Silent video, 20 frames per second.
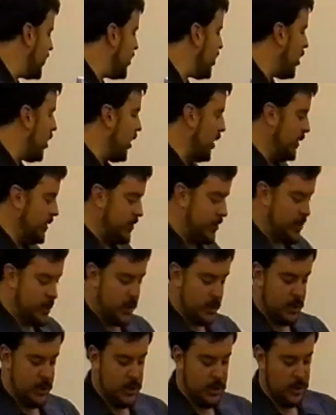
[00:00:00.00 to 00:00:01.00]
cards,
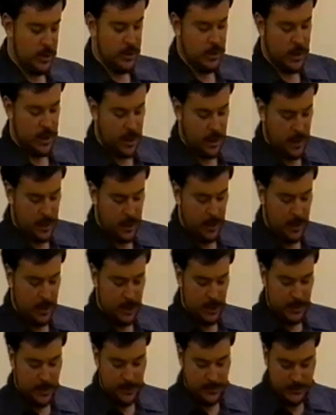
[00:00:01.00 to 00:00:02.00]

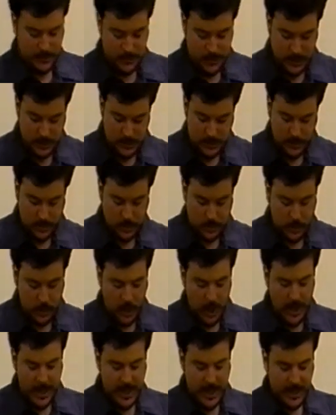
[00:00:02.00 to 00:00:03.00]

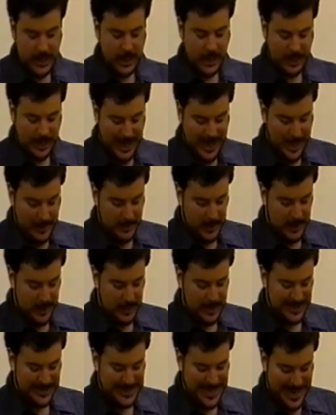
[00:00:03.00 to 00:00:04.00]
crying,
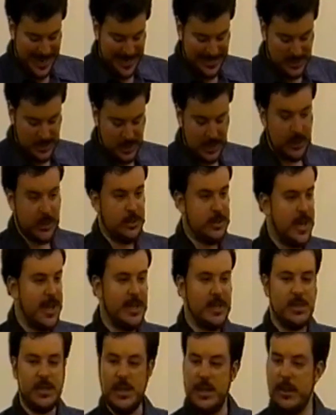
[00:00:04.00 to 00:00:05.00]
clapping, dancing.
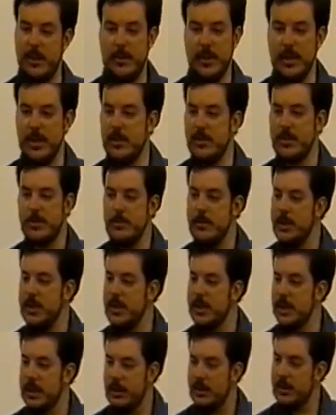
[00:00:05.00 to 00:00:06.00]
Dancing, I mean, there's a
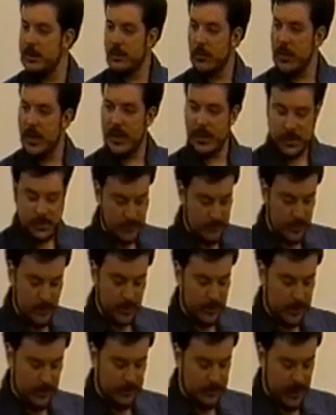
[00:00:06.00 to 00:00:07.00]
million ways, a
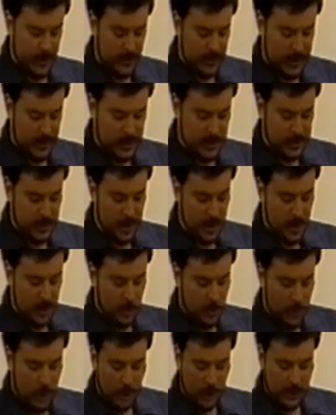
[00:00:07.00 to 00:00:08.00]
million variants.
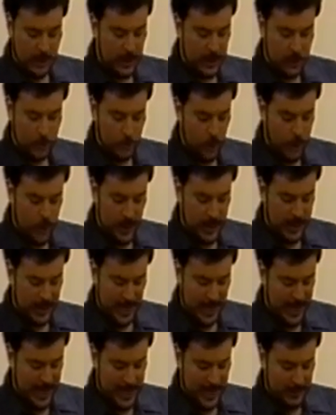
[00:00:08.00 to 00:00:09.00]
Walking, running,
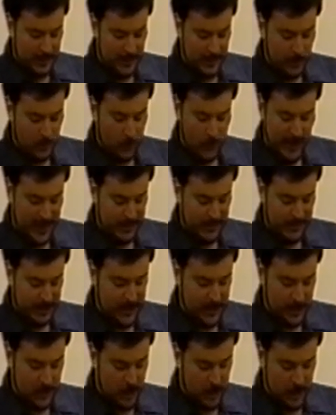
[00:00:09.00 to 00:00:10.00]
hopping,
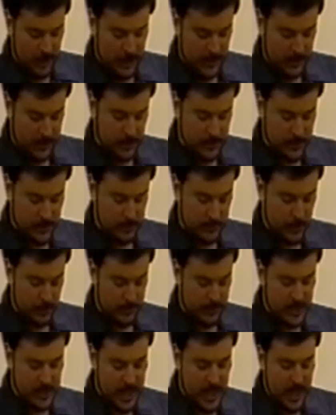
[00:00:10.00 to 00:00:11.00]
waving, yawning, those are
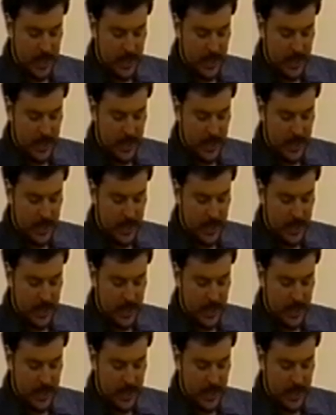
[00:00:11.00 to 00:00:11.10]
movements.